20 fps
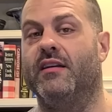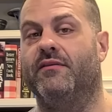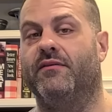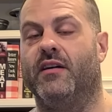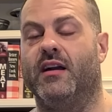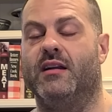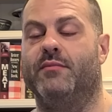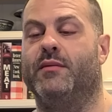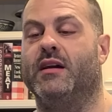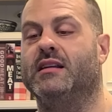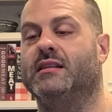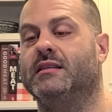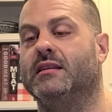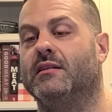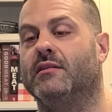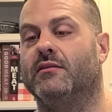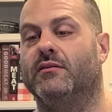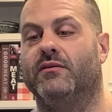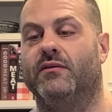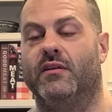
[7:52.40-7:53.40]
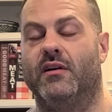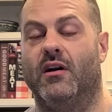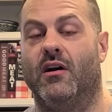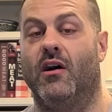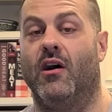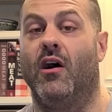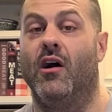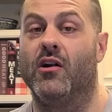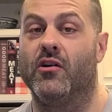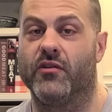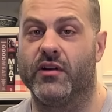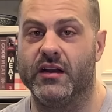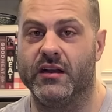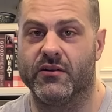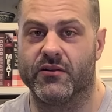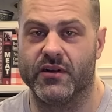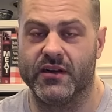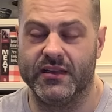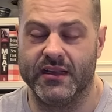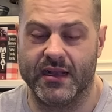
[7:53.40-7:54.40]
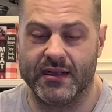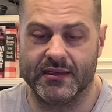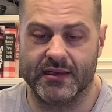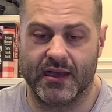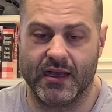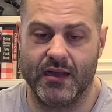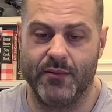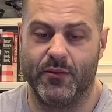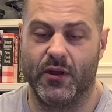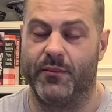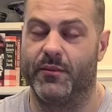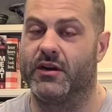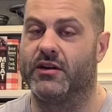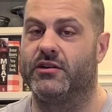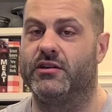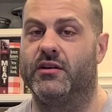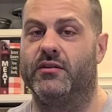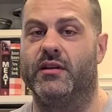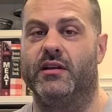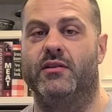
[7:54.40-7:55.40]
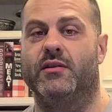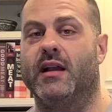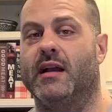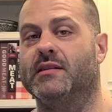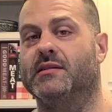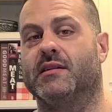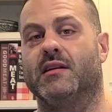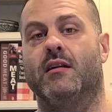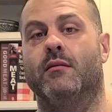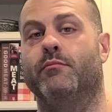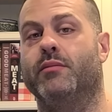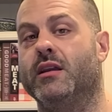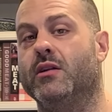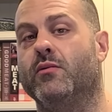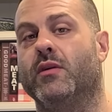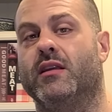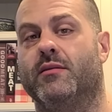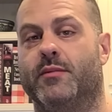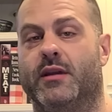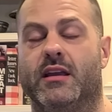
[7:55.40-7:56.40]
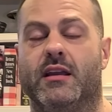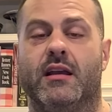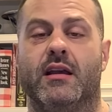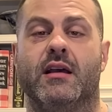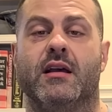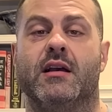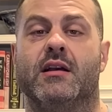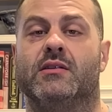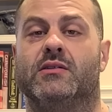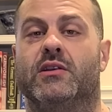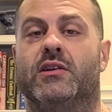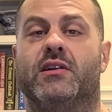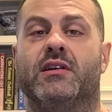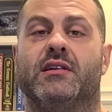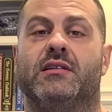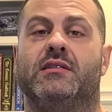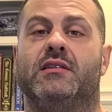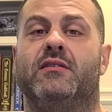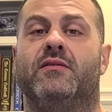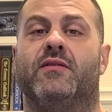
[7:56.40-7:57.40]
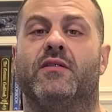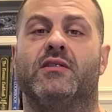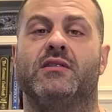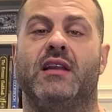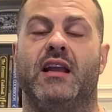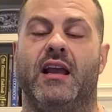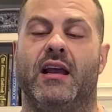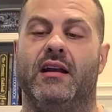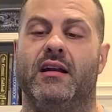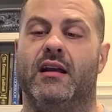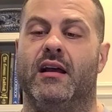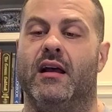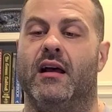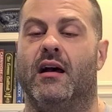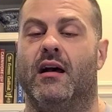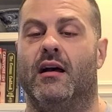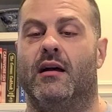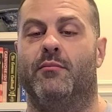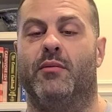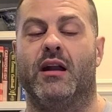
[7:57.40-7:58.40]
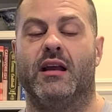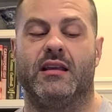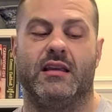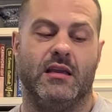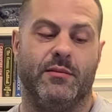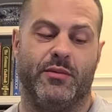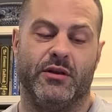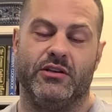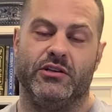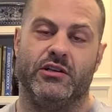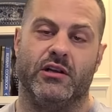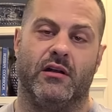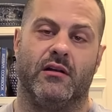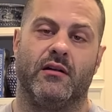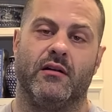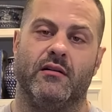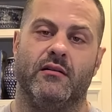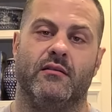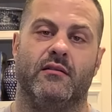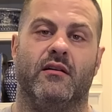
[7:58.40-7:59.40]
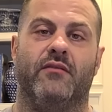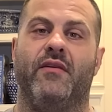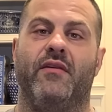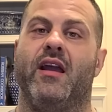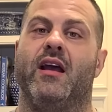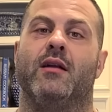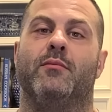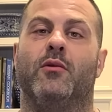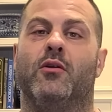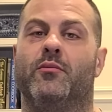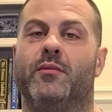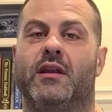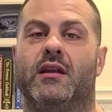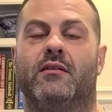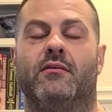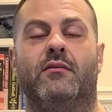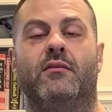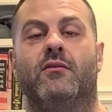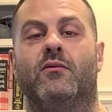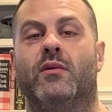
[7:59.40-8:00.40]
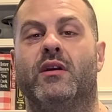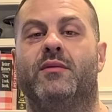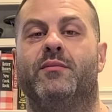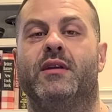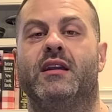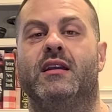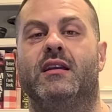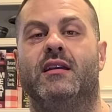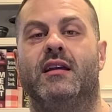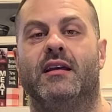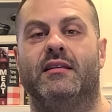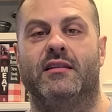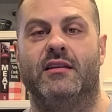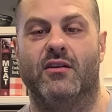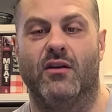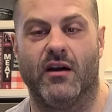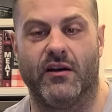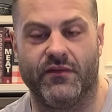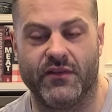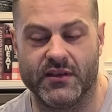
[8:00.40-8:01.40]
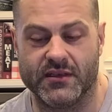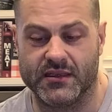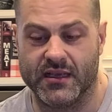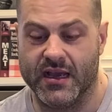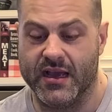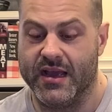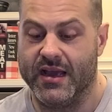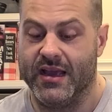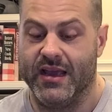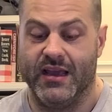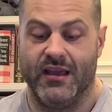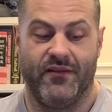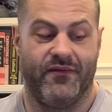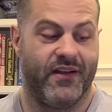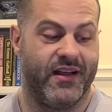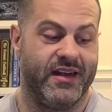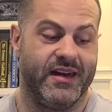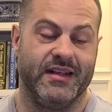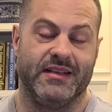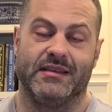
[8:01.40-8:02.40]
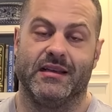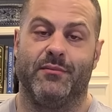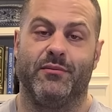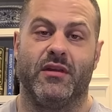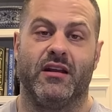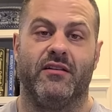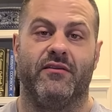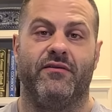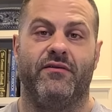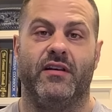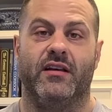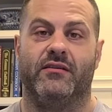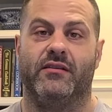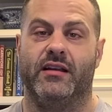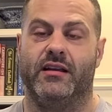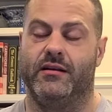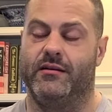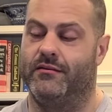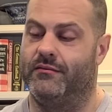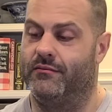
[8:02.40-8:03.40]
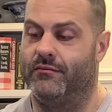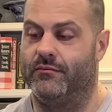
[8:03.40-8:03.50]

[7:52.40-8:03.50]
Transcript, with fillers: I find myself hungry during that time, I'm gonna show you, you guys are gonna be with me, so you're gonna see firsthand, uh, but I keep a jug of Animal Meal with me at the office. If I need something to fill in,